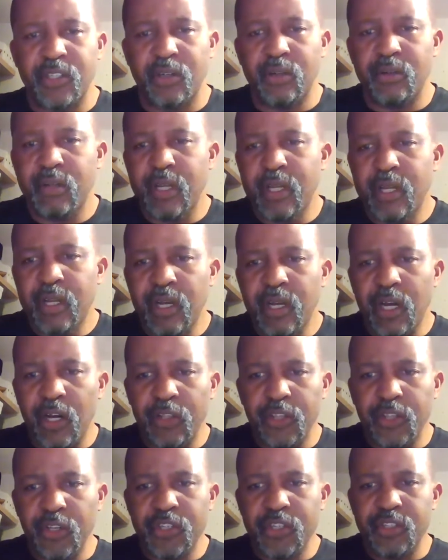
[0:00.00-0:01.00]
So
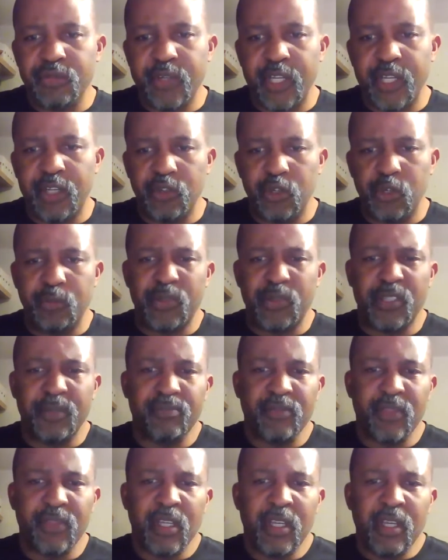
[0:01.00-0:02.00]
all those three
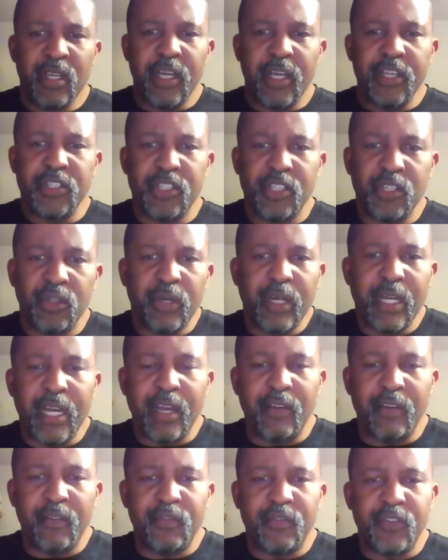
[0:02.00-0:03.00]
groups, I still
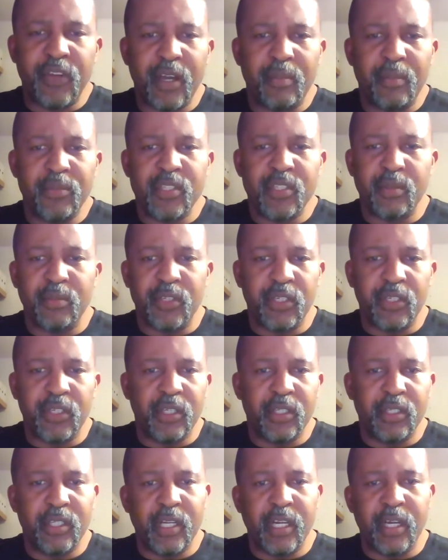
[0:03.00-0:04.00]
have some
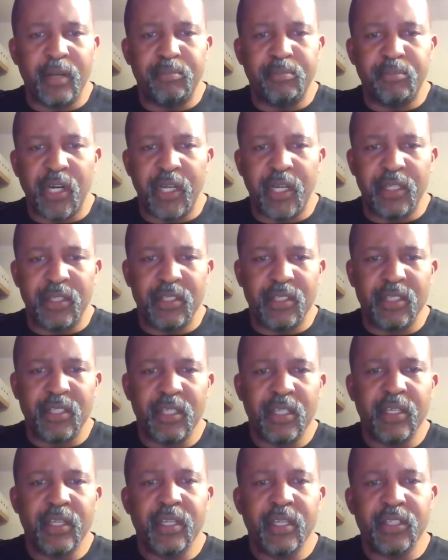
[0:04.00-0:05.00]
good
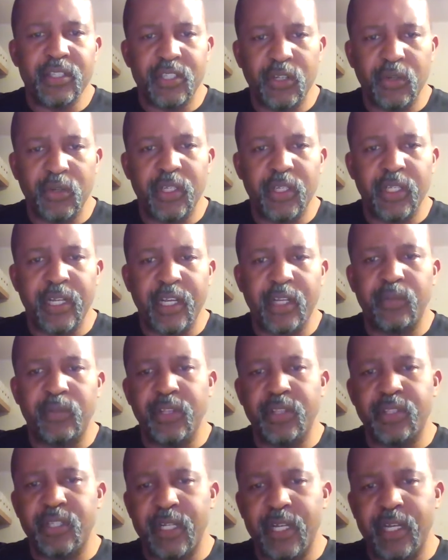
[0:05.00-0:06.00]
bonds, still connect
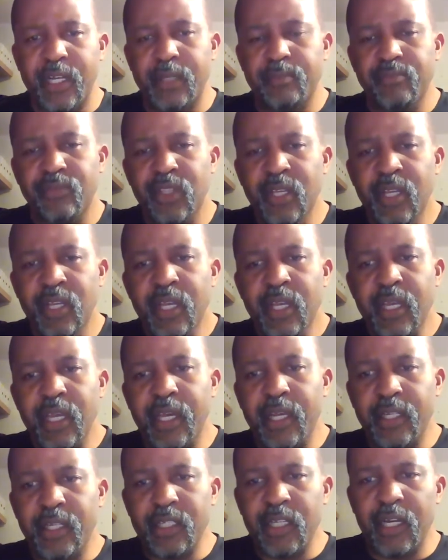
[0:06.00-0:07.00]
with today.
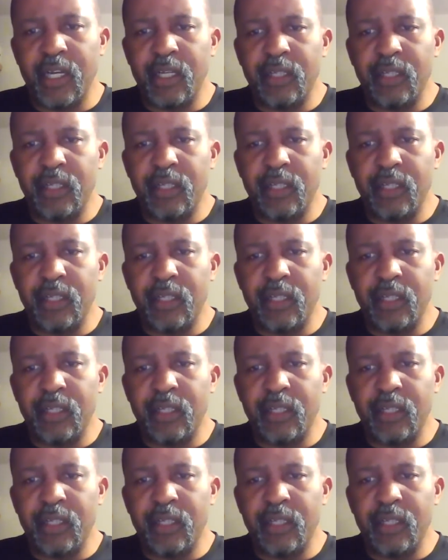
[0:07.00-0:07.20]
And